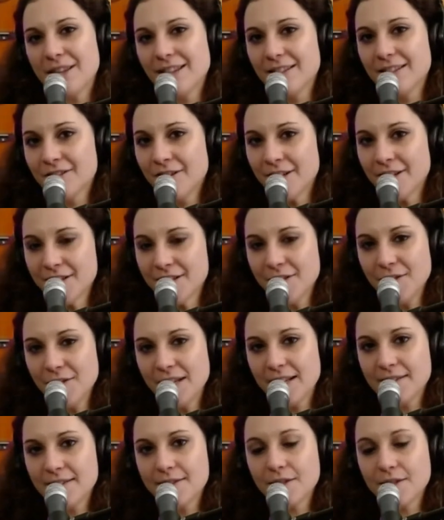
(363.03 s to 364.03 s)
with guitar
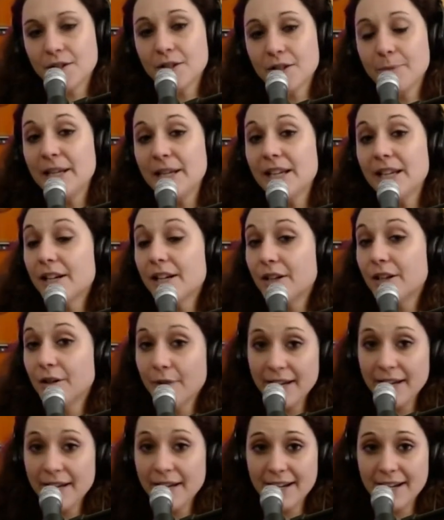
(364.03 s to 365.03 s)
tunings could be a
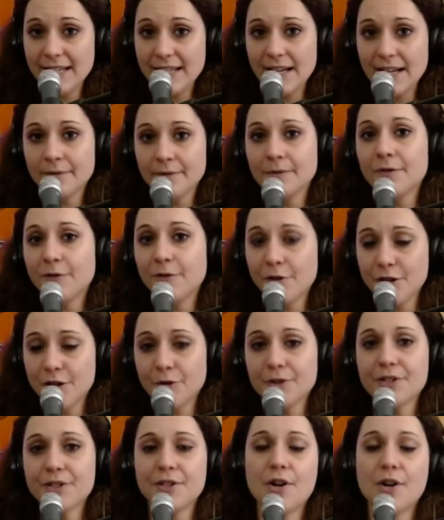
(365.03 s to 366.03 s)
great idea for
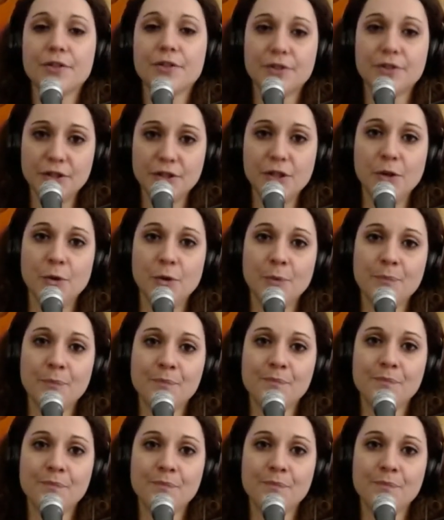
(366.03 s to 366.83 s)
your songs too.